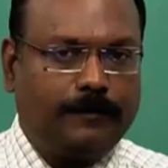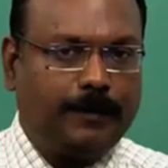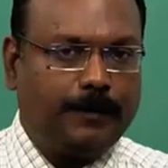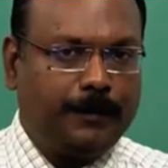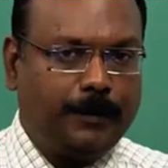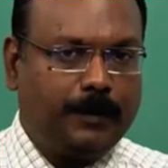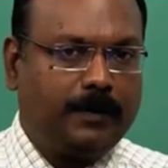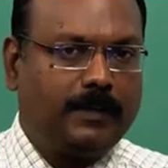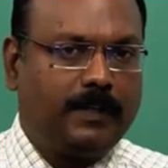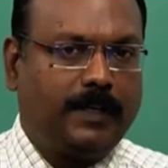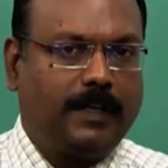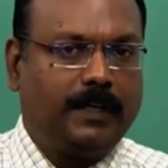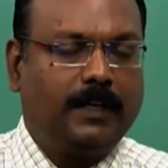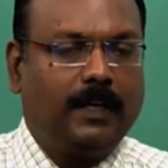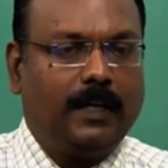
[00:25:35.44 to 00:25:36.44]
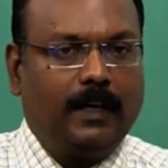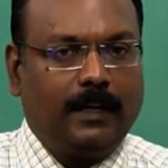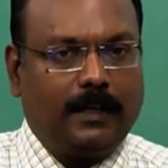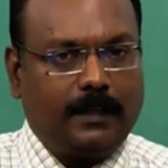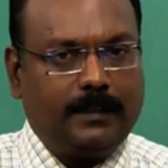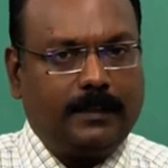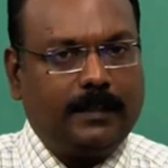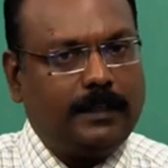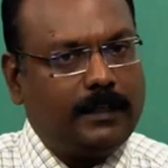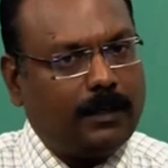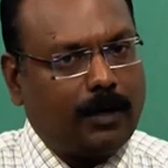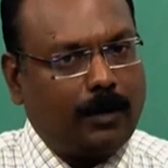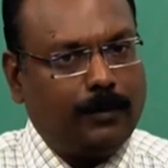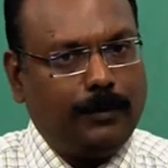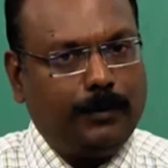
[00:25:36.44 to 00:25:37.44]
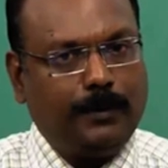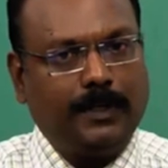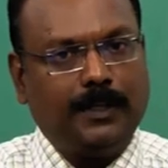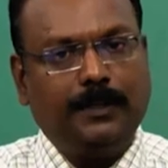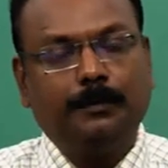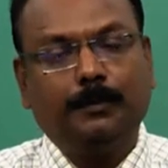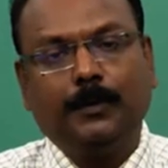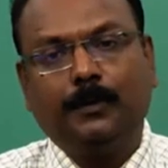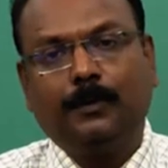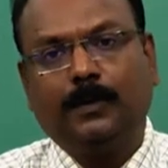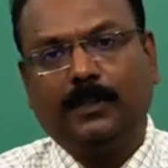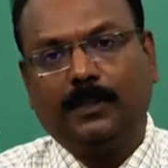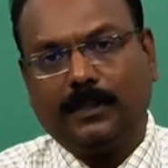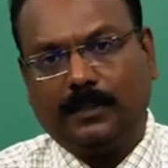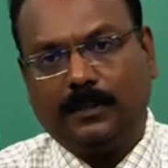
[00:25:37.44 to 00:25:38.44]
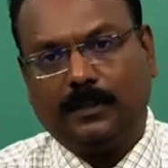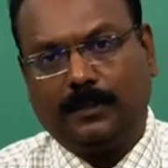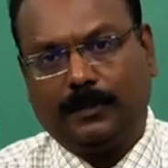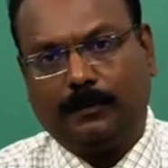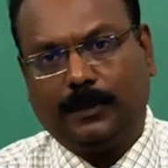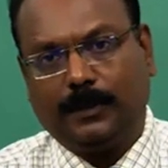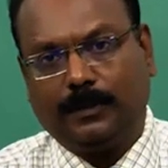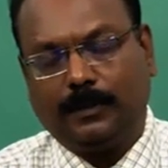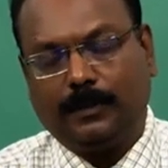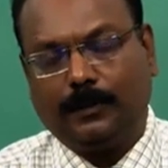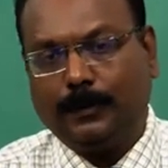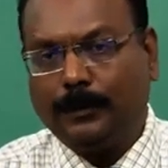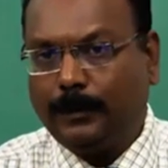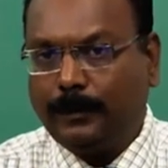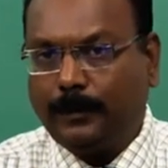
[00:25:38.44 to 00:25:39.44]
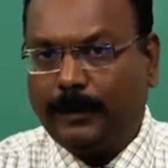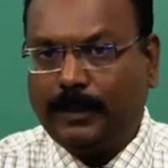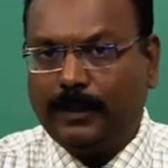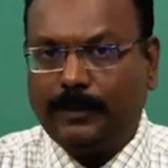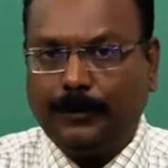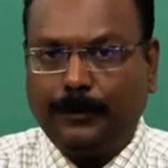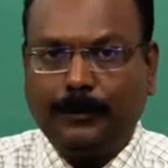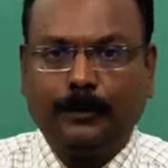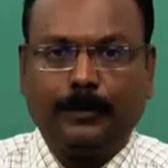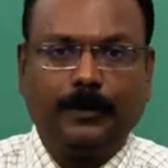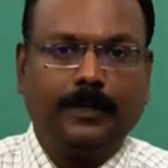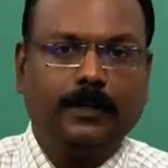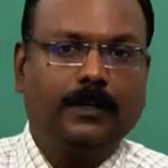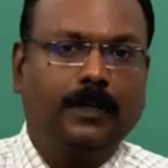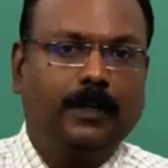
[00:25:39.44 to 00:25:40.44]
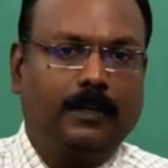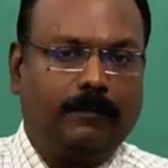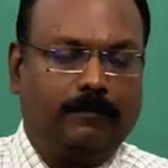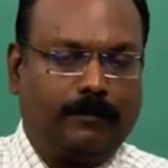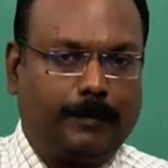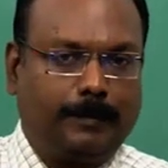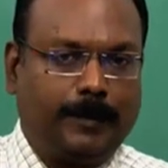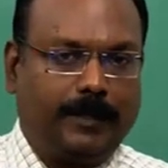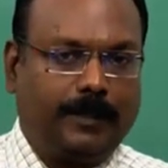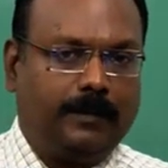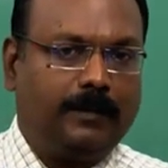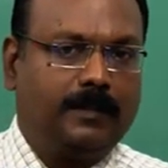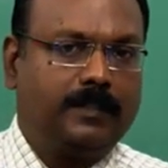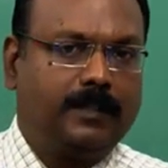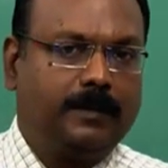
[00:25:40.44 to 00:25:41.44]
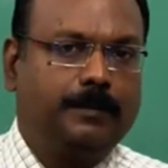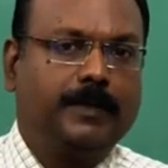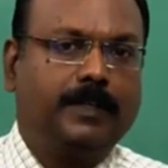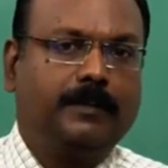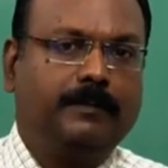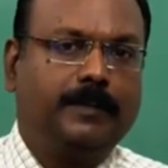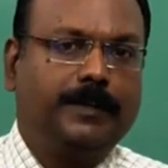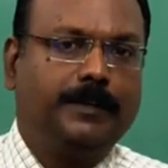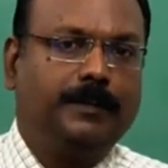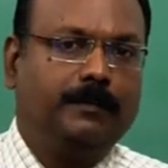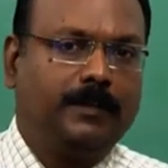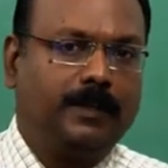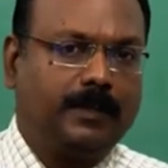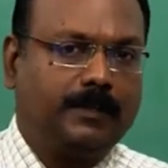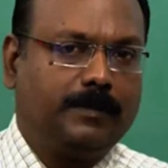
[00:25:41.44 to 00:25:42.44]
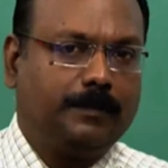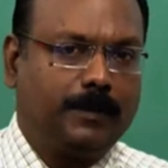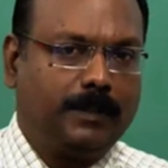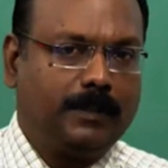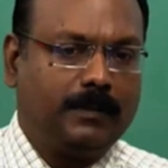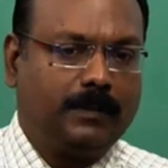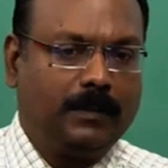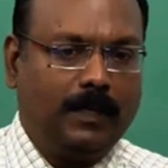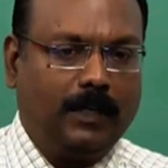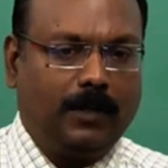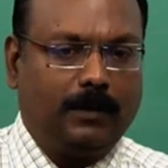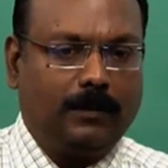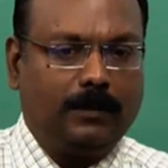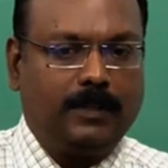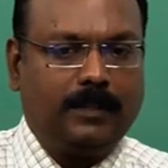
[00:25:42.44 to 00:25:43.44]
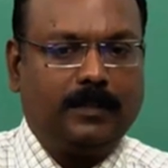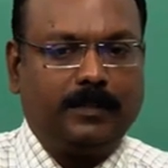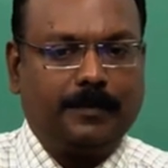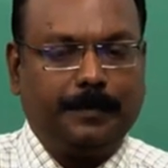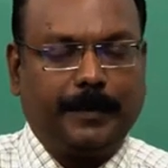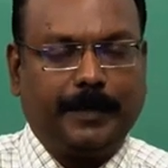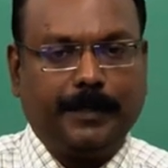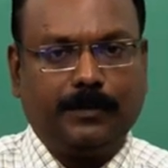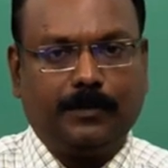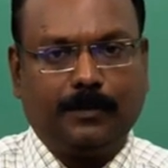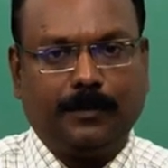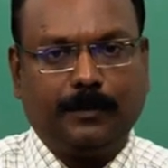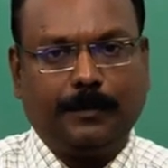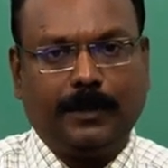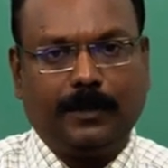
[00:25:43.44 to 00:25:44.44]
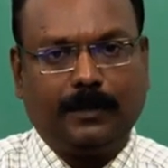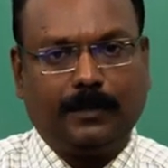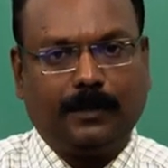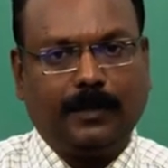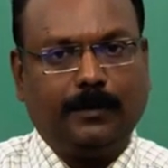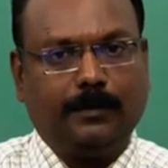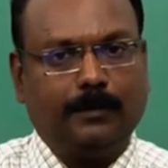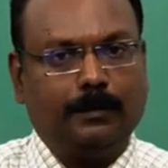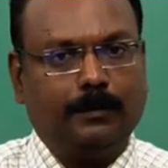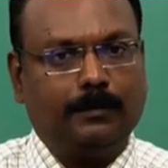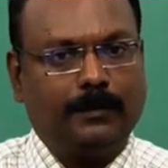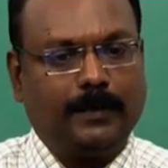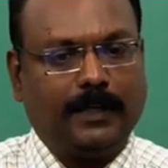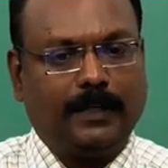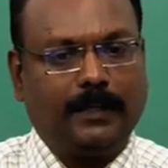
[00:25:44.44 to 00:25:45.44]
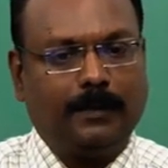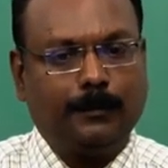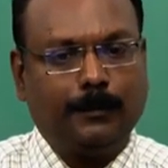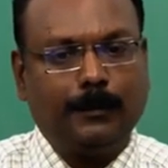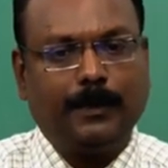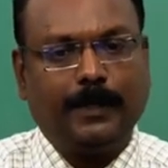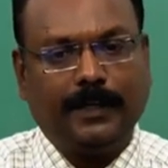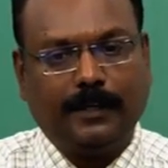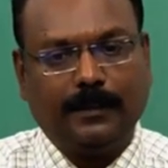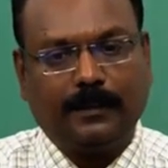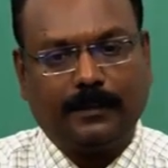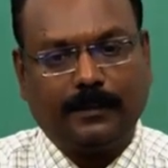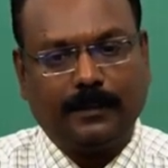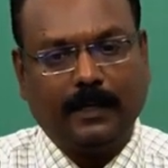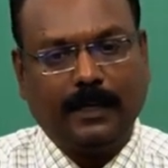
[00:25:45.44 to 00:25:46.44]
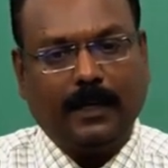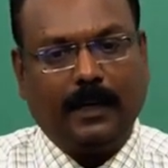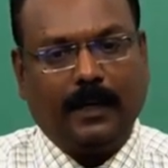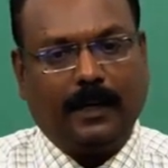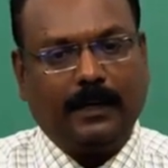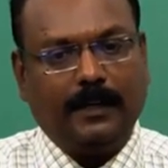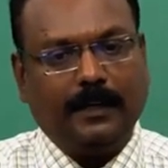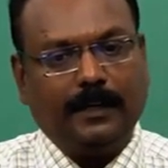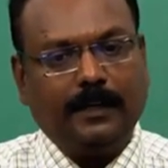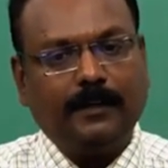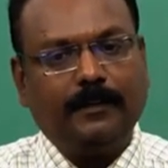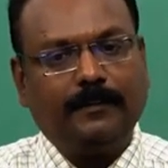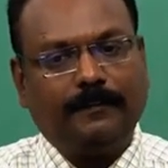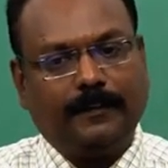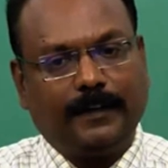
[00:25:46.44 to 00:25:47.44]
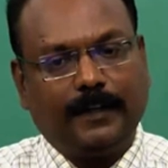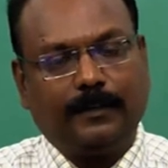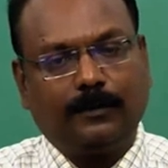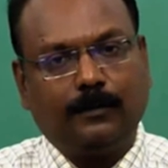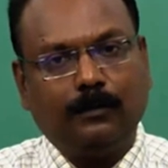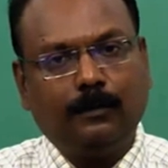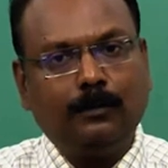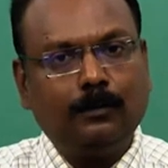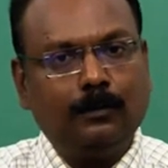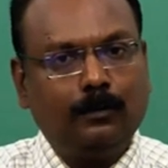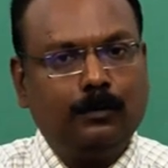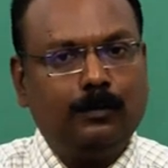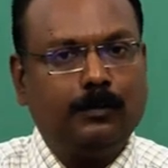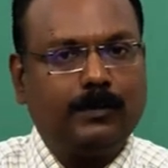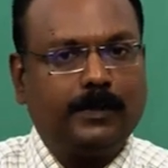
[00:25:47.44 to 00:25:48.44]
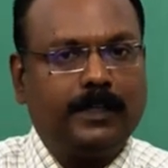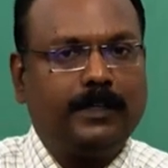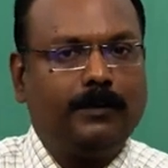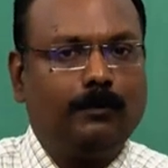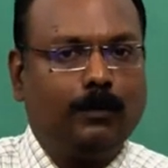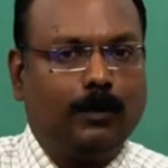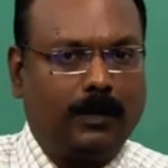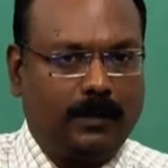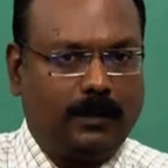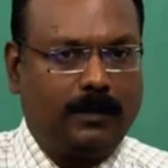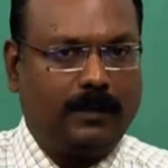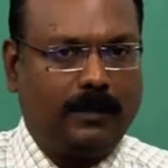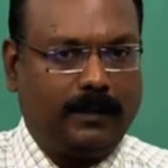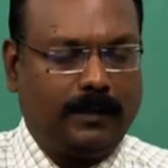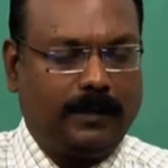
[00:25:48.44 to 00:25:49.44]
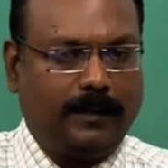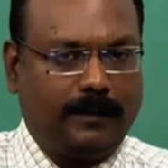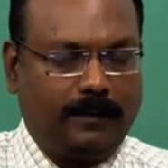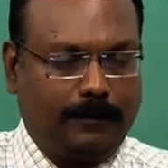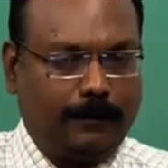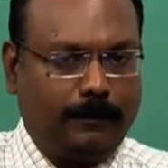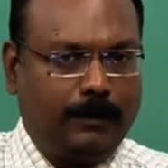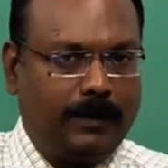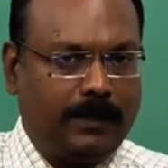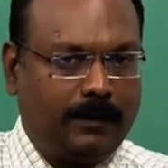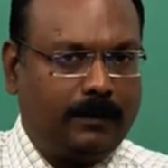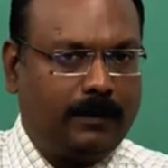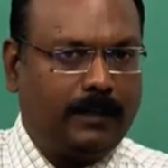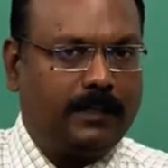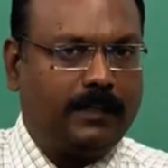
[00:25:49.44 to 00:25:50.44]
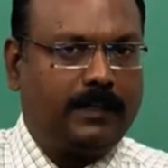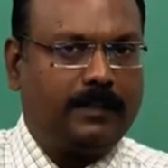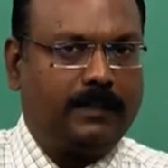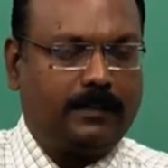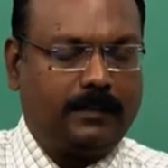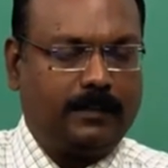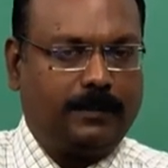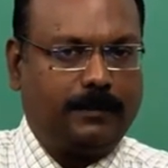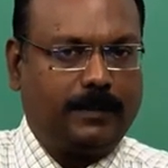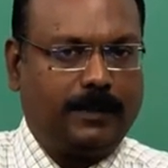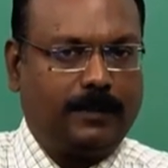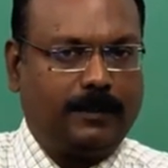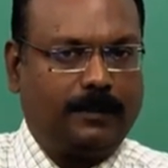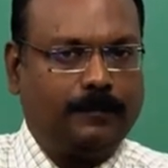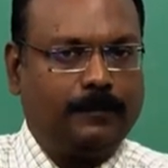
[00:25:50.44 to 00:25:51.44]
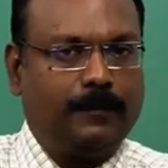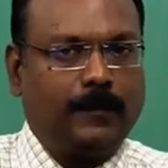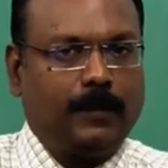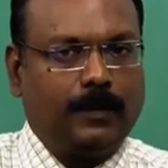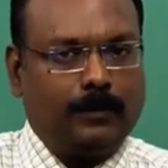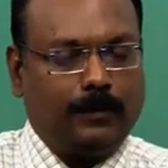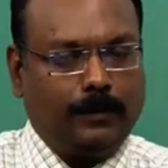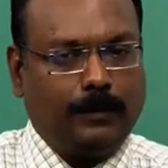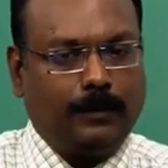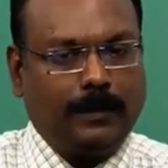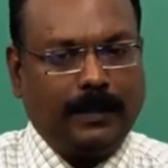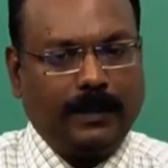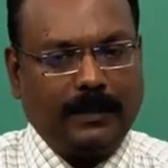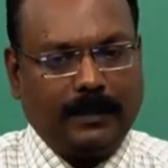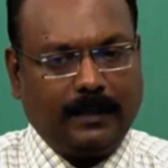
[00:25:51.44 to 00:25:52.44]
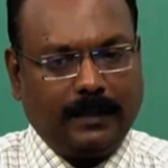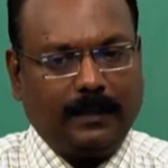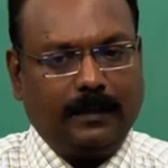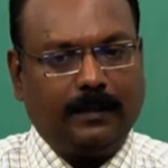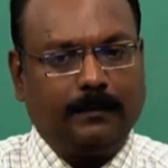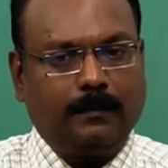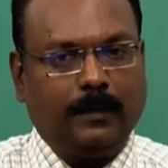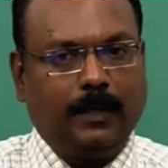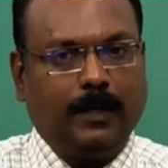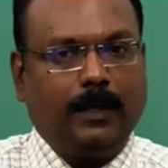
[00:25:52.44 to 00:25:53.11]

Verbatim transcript: from your side let's see how you can improve on this situation do you need a tuition for particular subject where you have lost marks no this is brainstorming trying to gather more ideas and getting the facts know who said what like you were not there in the situation so you can tell them